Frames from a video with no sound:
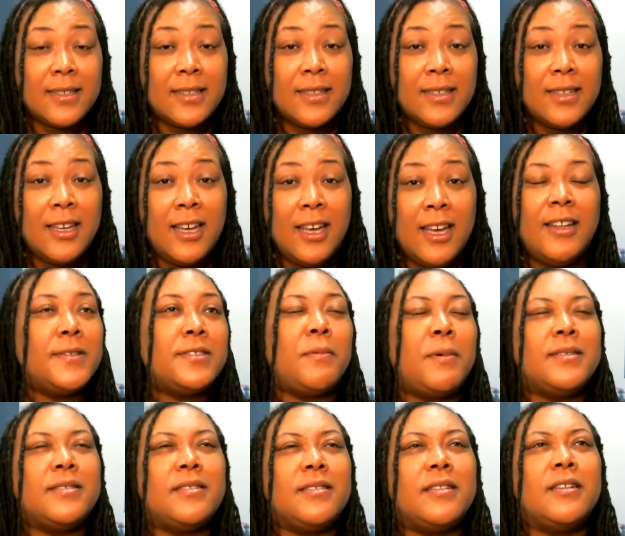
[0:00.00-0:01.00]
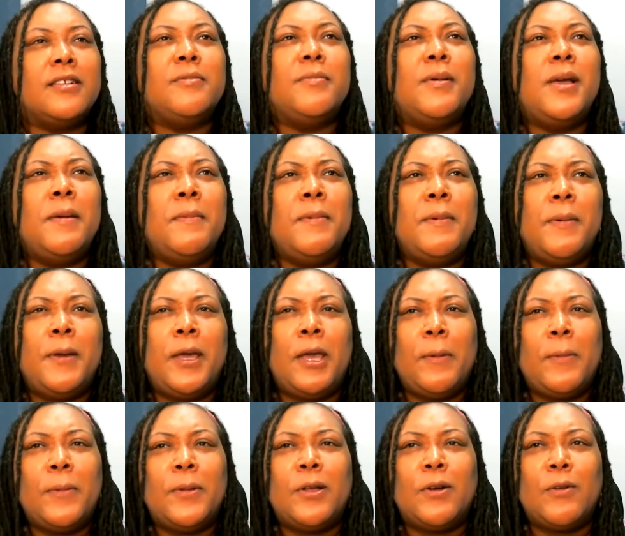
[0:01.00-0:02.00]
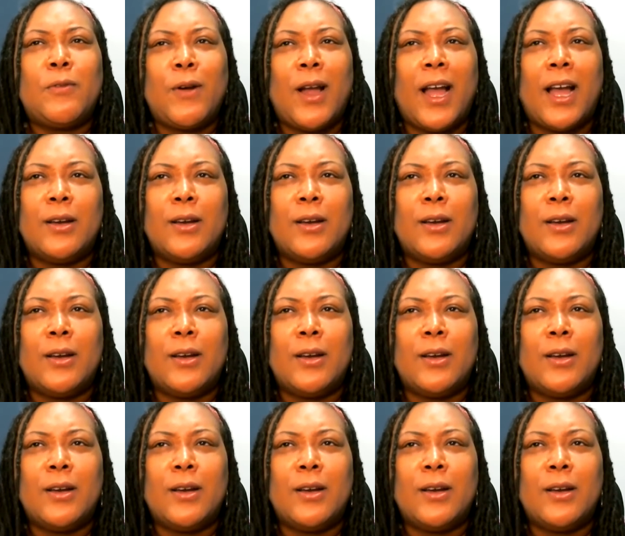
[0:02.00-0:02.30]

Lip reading: Never stop rising. There may be people around